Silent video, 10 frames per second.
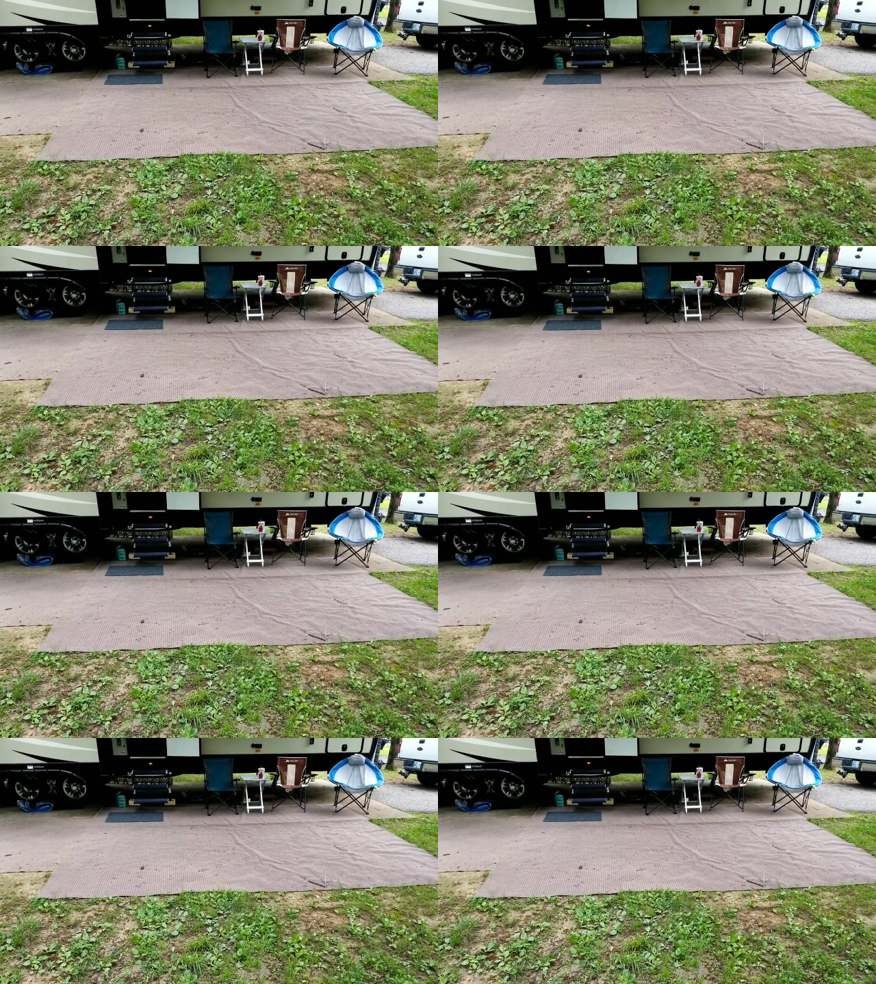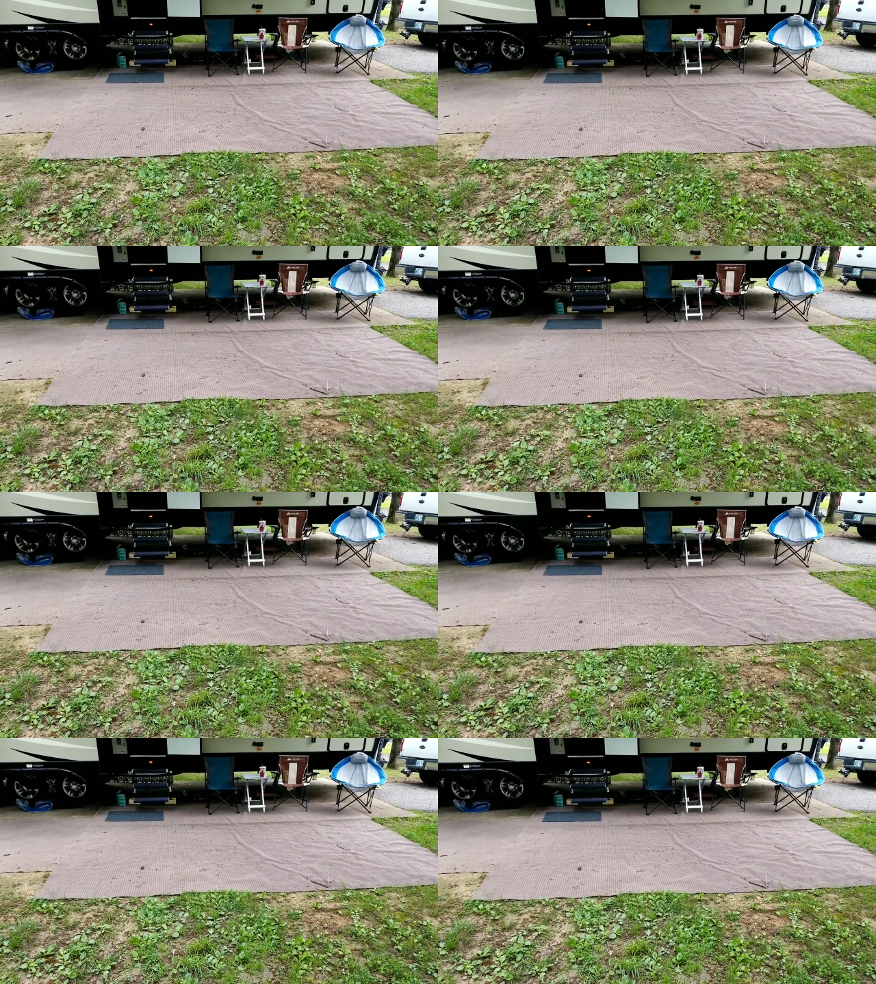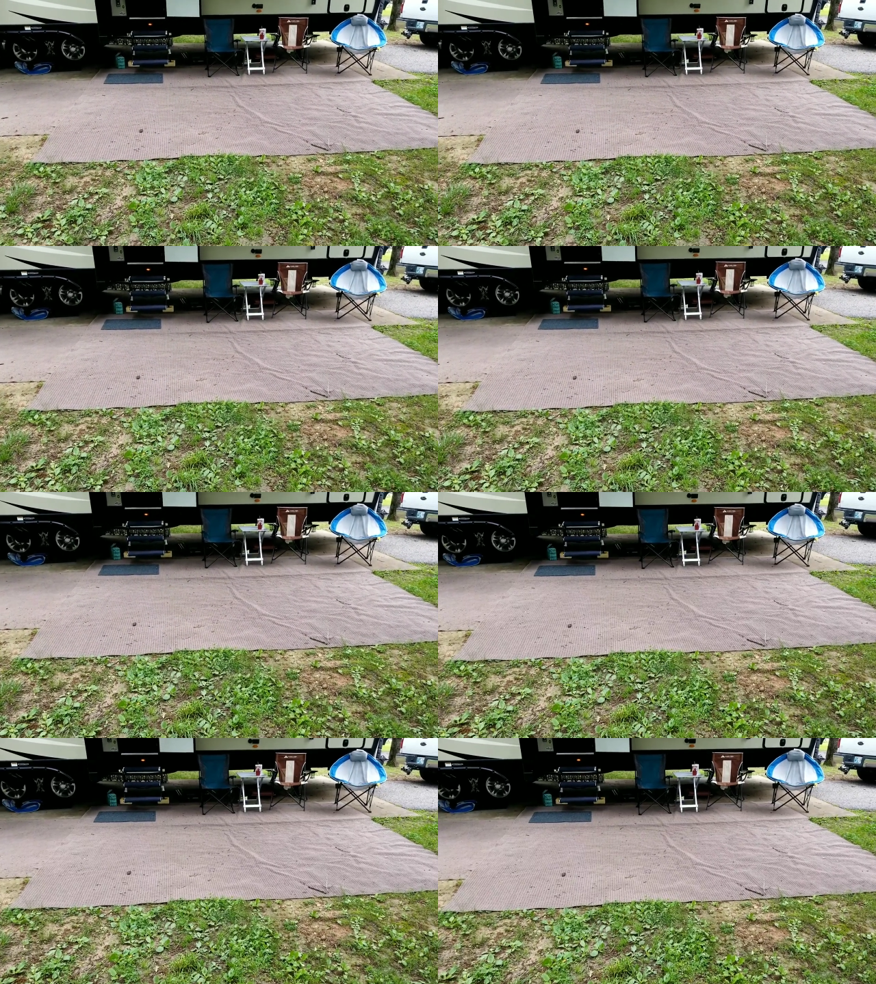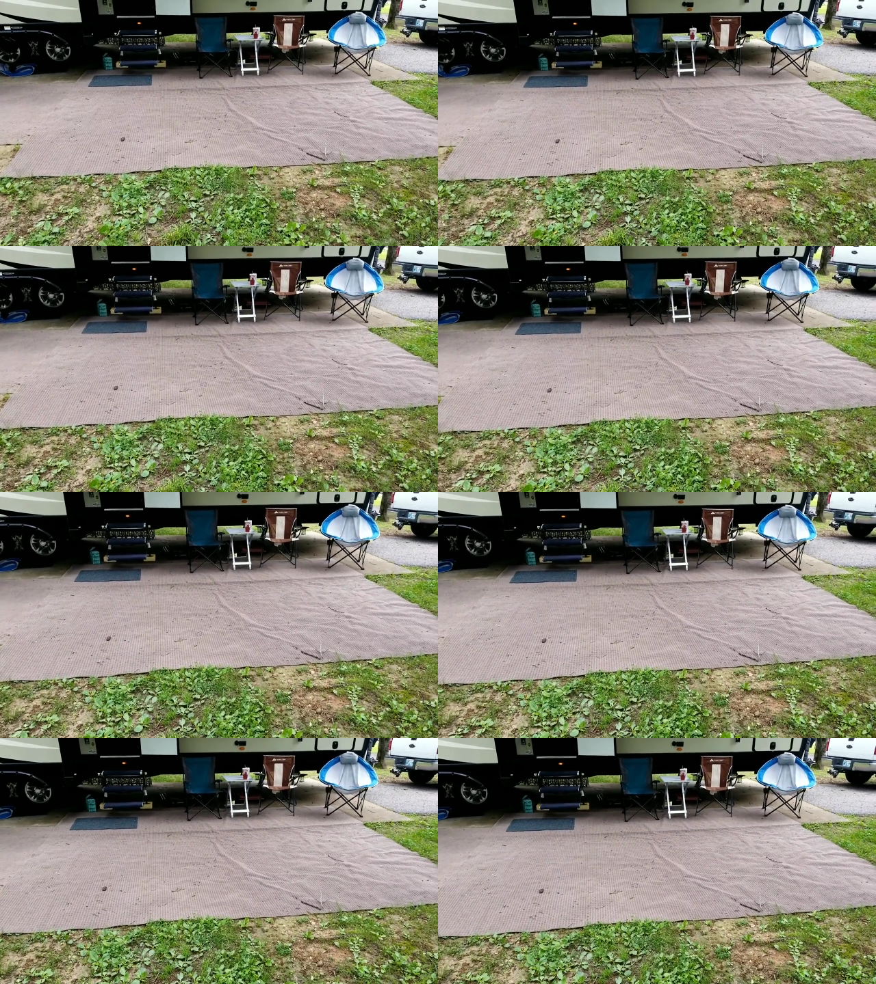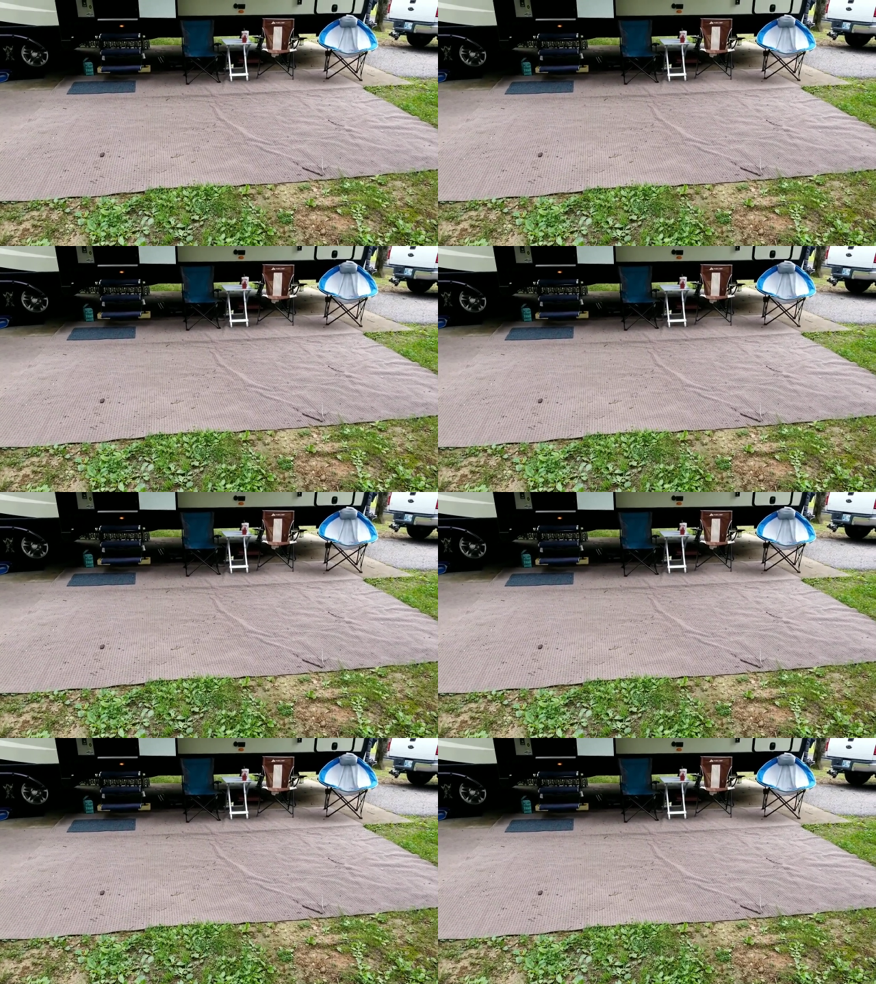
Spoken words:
No face is visible, so there are no lips to read.